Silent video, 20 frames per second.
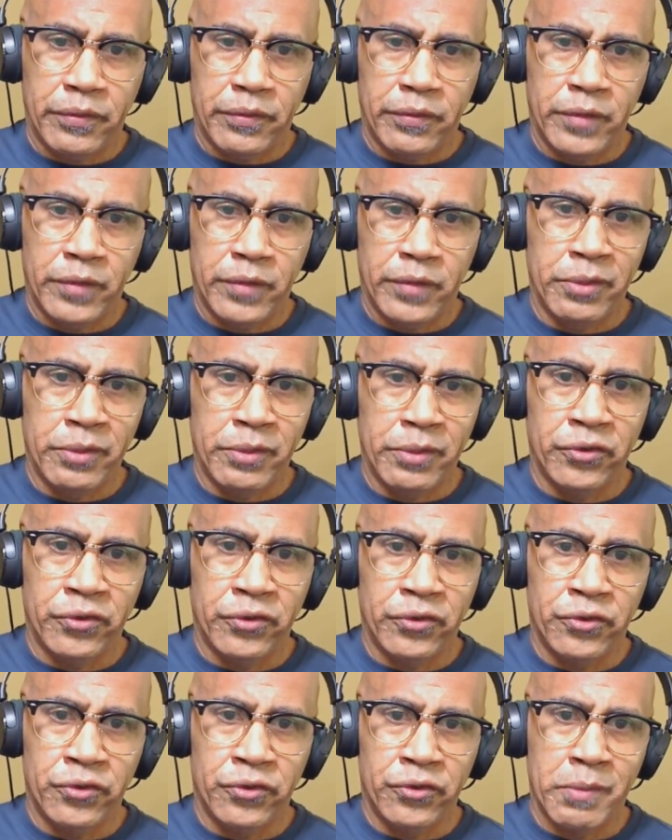So let me
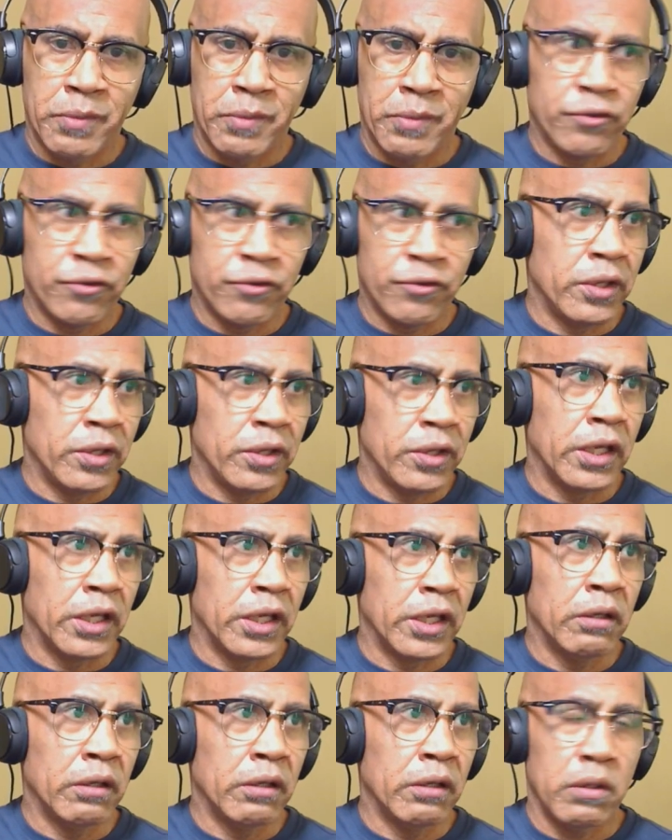share my screen
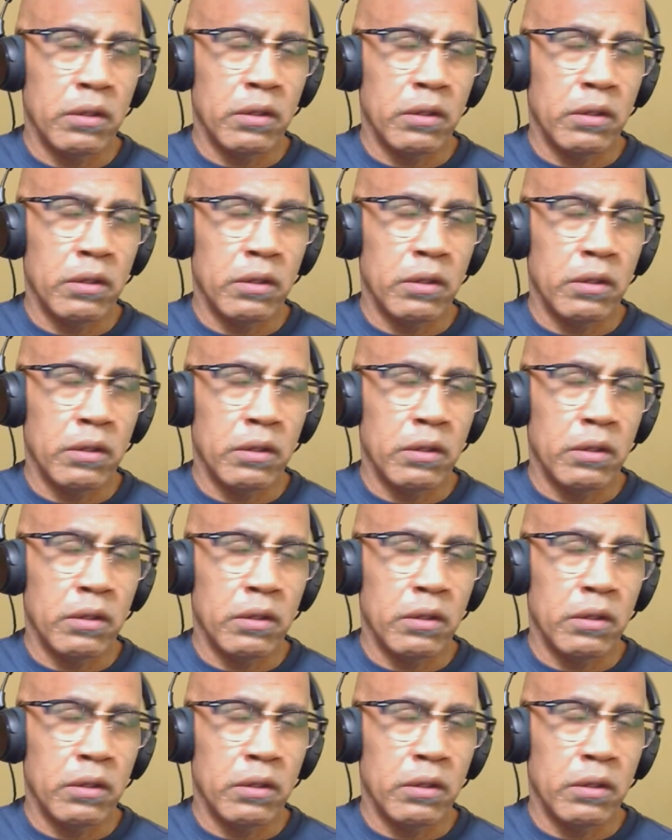again.